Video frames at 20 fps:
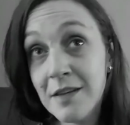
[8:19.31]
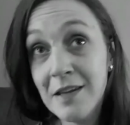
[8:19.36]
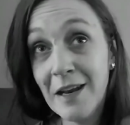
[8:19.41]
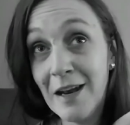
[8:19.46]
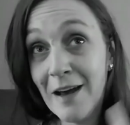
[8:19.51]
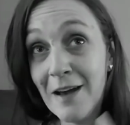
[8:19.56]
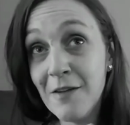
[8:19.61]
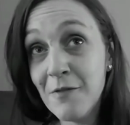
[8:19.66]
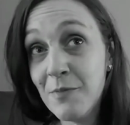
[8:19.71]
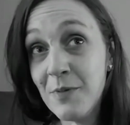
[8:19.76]
that
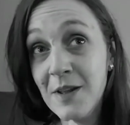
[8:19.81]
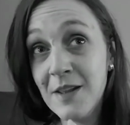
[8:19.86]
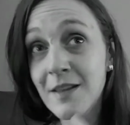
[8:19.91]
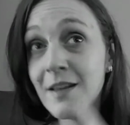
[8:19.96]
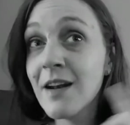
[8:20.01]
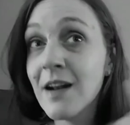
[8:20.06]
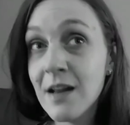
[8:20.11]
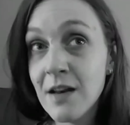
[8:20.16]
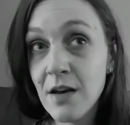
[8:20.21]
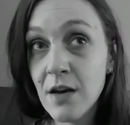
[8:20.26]
I've been
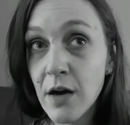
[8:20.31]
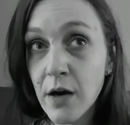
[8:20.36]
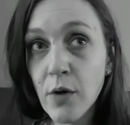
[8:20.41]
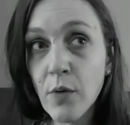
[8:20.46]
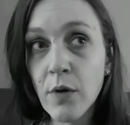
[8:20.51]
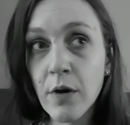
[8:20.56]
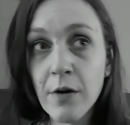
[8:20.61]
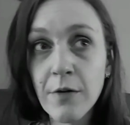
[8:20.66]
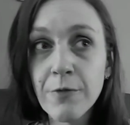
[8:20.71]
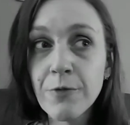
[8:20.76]
that I
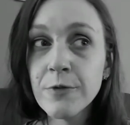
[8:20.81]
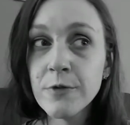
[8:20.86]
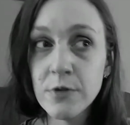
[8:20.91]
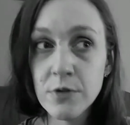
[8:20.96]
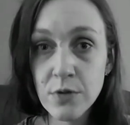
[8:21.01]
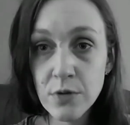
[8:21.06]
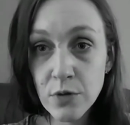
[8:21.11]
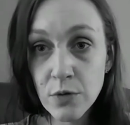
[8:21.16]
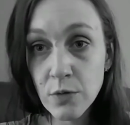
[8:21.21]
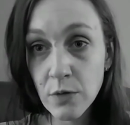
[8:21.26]
know of was
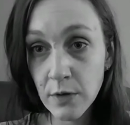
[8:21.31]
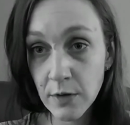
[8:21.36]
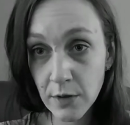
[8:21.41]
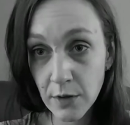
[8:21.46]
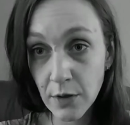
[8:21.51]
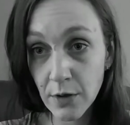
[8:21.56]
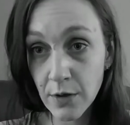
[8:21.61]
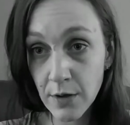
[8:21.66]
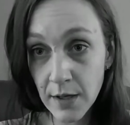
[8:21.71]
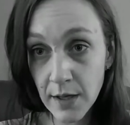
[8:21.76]

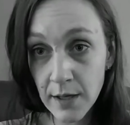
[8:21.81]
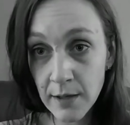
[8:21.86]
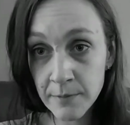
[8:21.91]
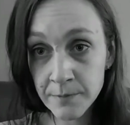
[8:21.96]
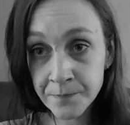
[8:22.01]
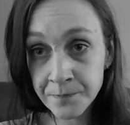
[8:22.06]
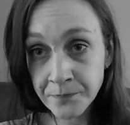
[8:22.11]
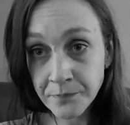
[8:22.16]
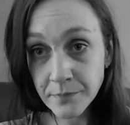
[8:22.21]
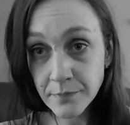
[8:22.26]
230.
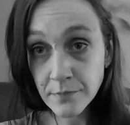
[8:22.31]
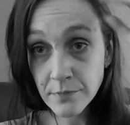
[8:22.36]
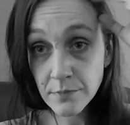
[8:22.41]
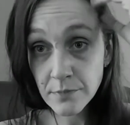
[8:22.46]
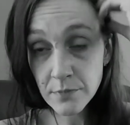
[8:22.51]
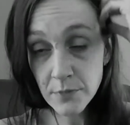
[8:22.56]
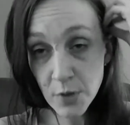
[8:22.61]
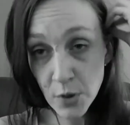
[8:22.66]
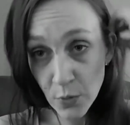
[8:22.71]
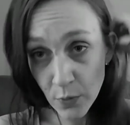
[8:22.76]

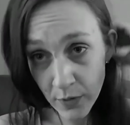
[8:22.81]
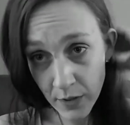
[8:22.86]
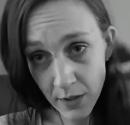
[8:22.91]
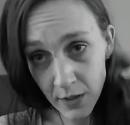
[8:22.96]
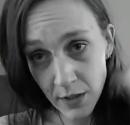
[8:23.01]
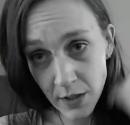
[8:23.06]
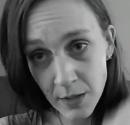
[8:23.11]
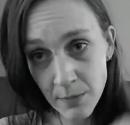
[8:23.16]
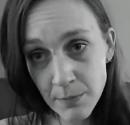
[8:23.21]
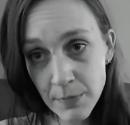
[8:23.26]
When I
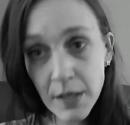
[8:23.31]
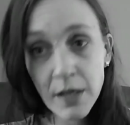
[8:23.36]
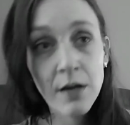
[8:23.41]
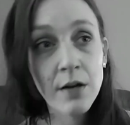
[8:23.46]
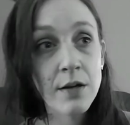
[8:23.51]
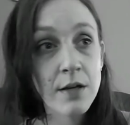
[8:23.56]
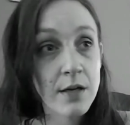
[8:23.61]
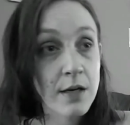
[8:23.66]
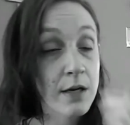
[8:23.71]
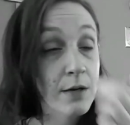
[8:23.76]
got
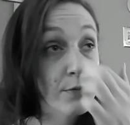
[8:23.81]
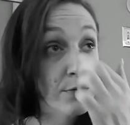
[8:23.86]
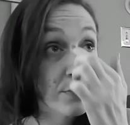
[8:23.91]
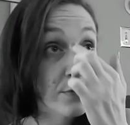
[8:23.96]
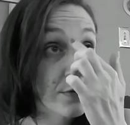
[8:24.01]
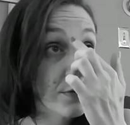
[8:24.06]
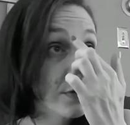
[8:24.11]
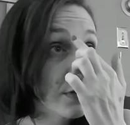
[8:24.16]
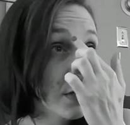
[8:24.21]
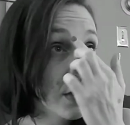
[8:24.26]
married, I
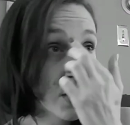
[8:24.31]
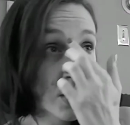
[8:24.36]
was